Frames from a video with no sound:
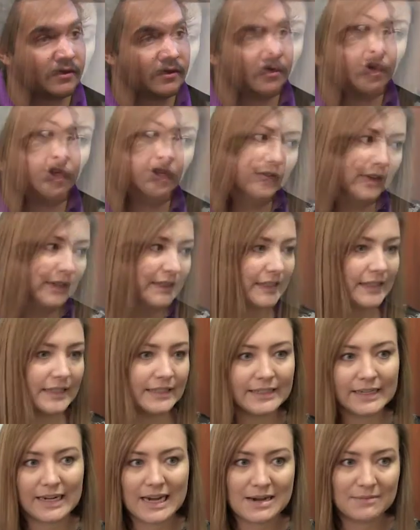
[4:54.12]
all of us in
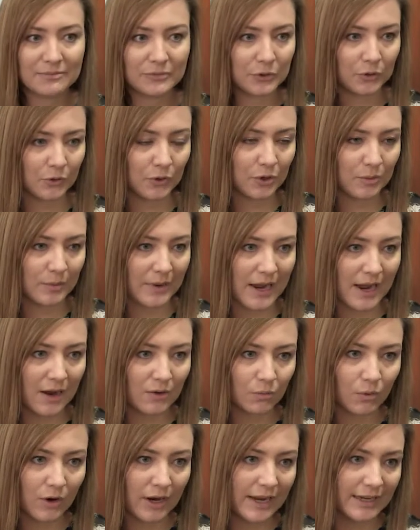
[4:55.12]
the team talk
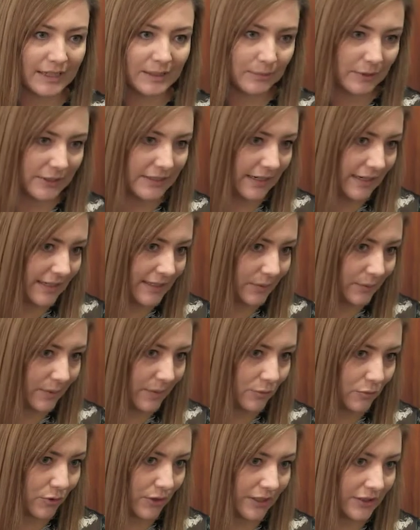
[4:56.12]
about what expertise
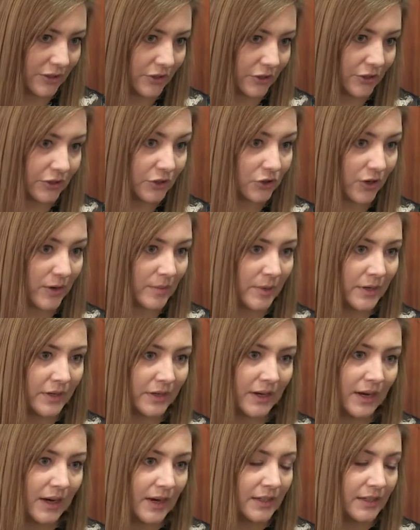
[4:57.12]
we bring to
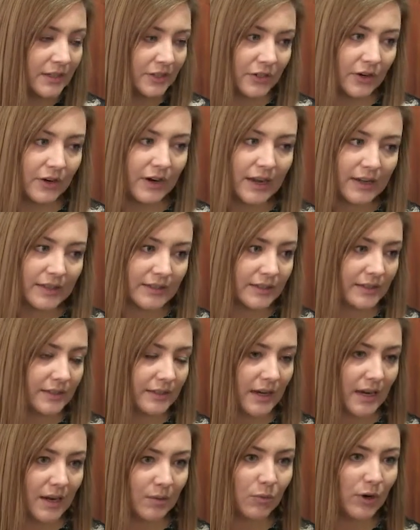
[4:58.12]
treatment. So
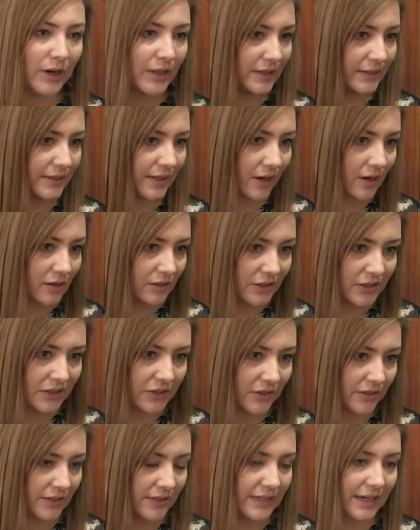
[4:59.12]
as one of the
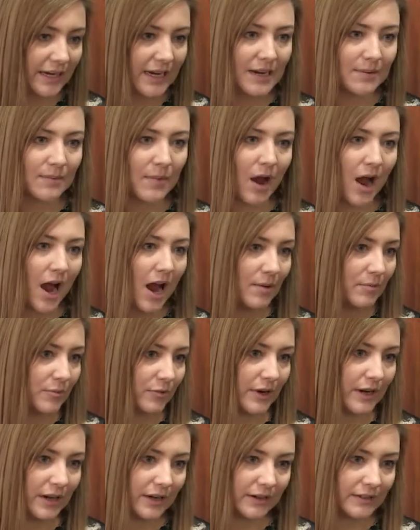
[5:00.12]
psychologists on the team, I
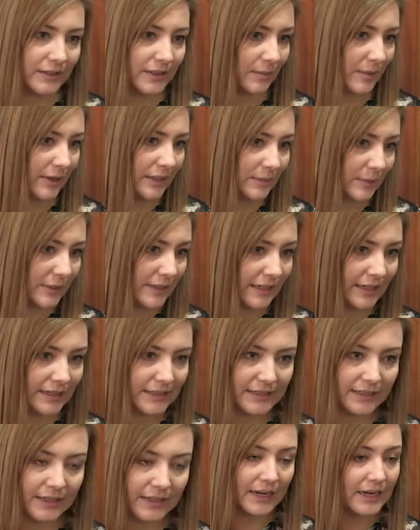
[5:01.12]
bring some
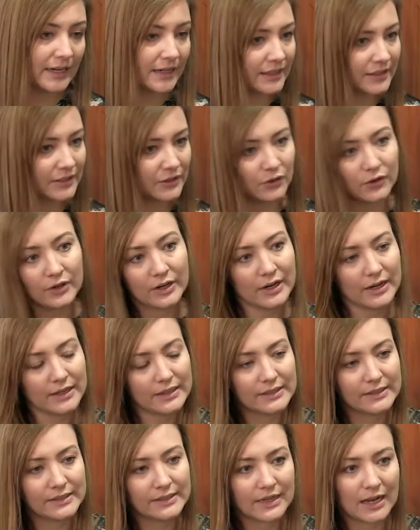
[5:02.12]
expertise eating
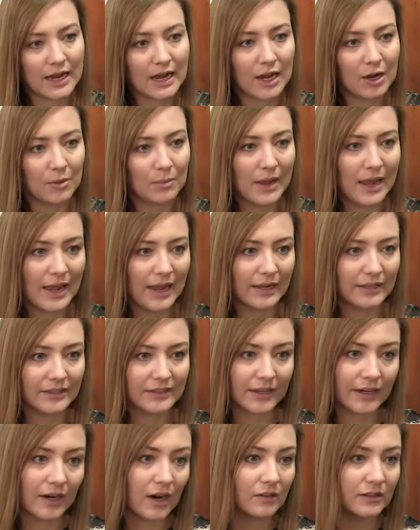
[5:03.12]
disorders and
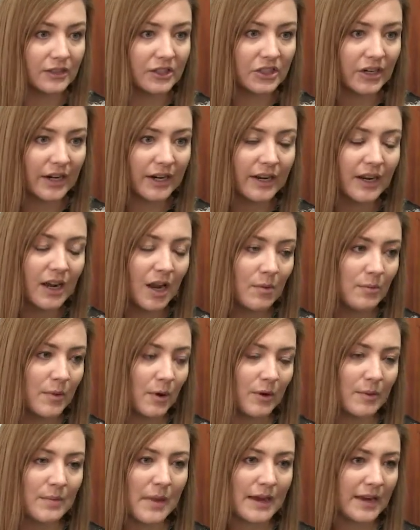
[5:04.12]
psychology,
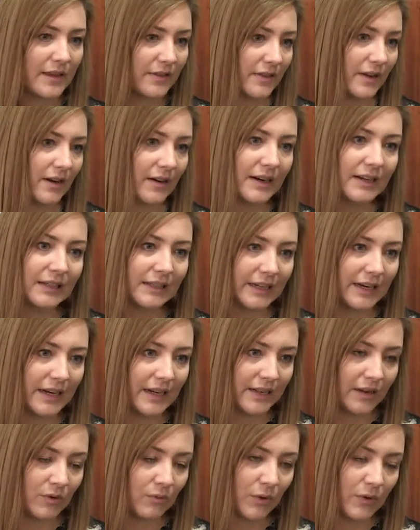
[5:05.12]
but we make it very
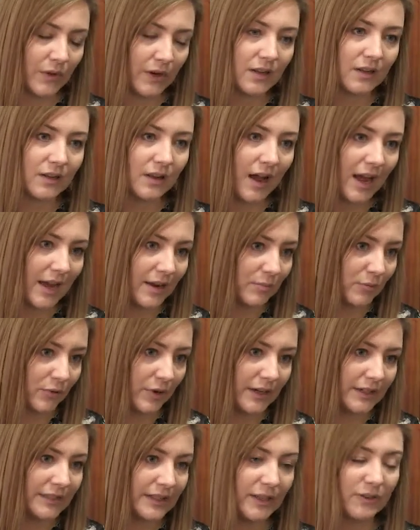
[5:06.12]
clear that what the client
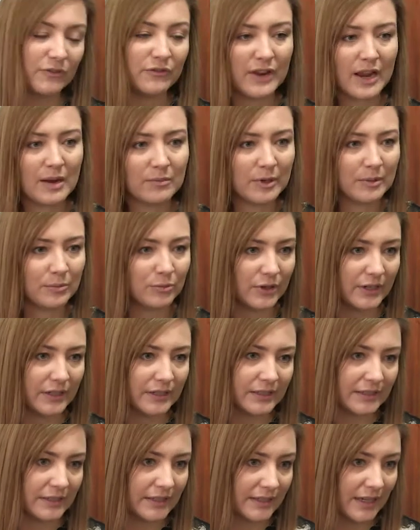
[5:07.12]
brings and the family
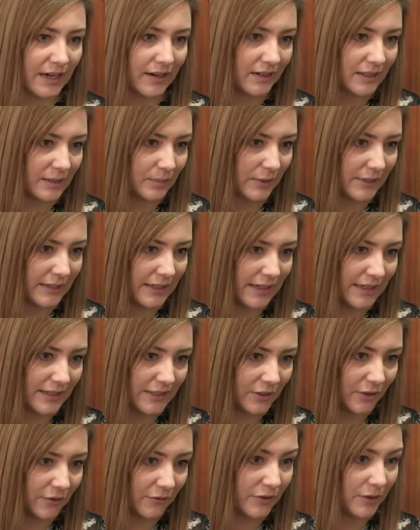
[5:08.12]
brings is their
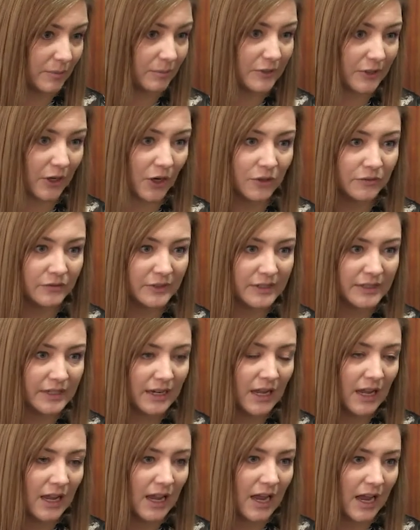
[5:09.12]
expertise of themselves.
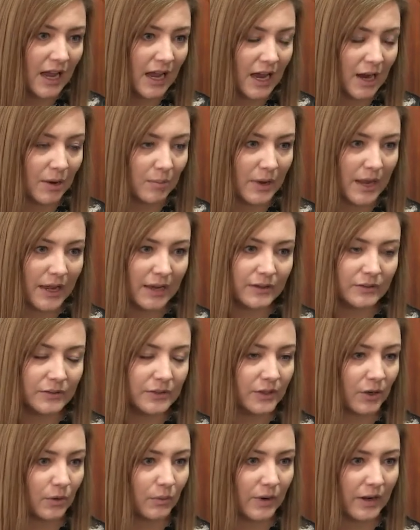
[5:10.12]
And
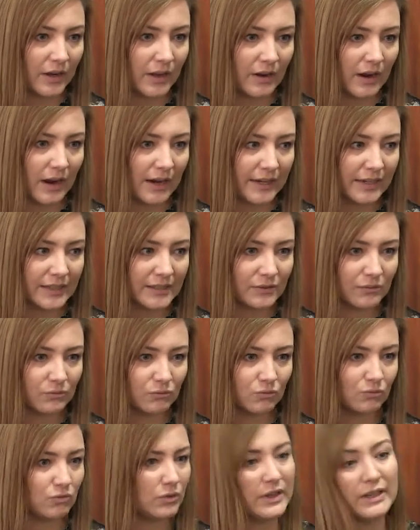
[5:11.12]
so we're, I guess,
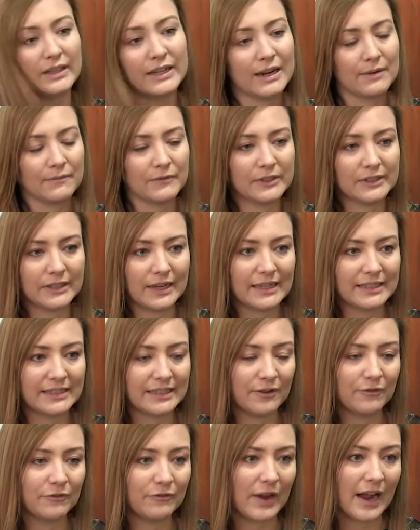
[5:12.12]
really
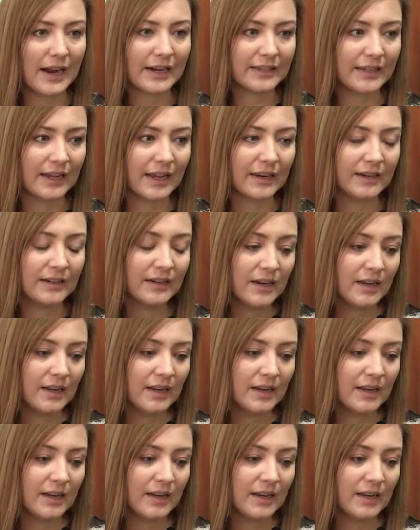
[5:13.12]
emphasising that fact that